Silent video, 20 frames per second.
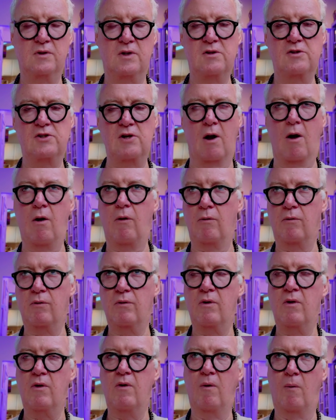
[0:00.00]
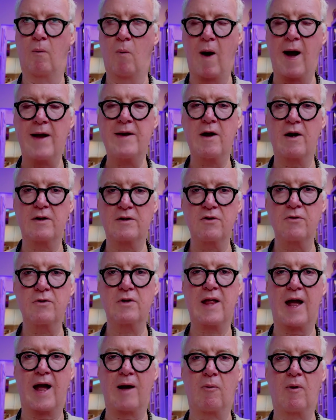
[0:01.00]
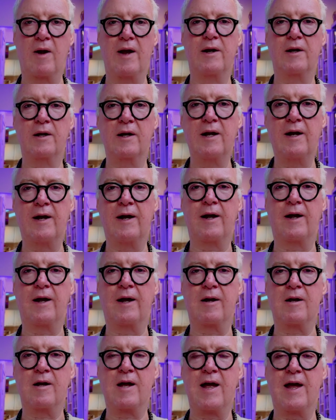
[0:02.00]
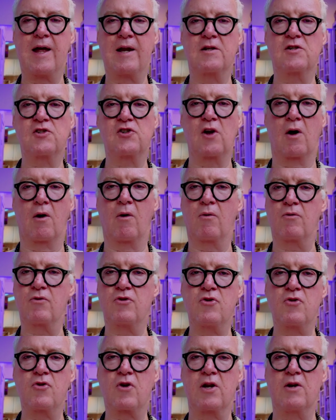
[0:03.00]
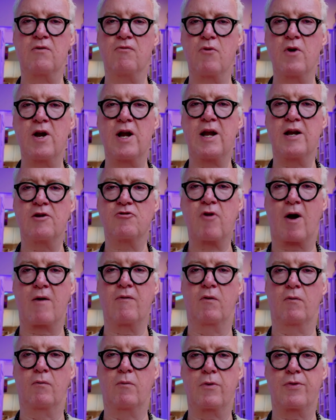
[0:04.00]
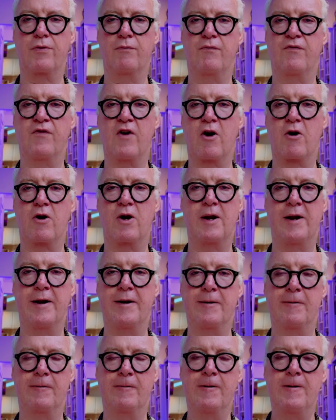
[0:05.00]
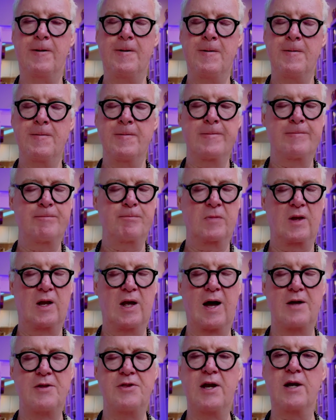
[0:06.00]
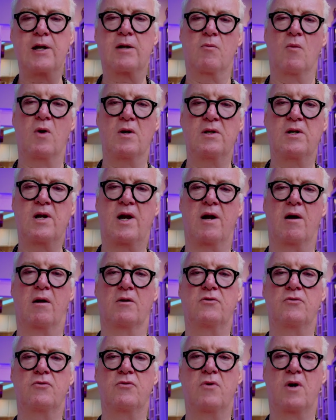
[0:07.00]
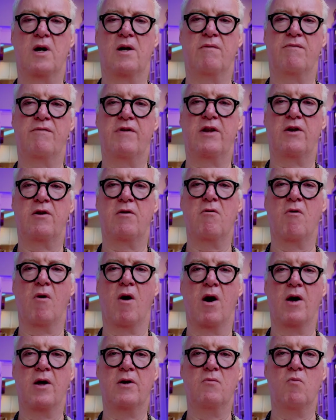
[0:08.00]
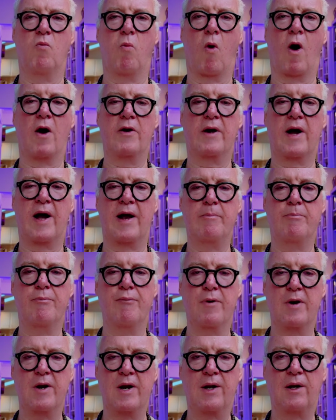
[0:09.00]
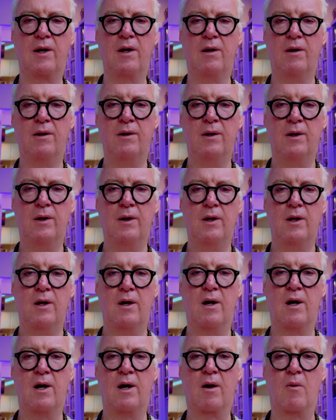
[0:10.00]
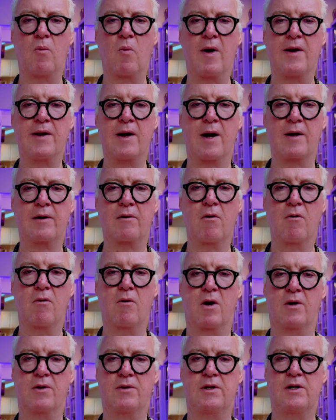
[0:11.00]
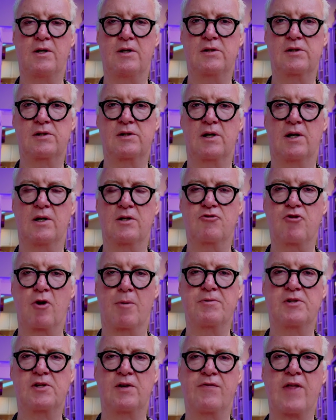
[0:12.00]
So why not do it that way? And so you can really travel with very little. I think one day I'll do a video on what I bring when I go on these trips.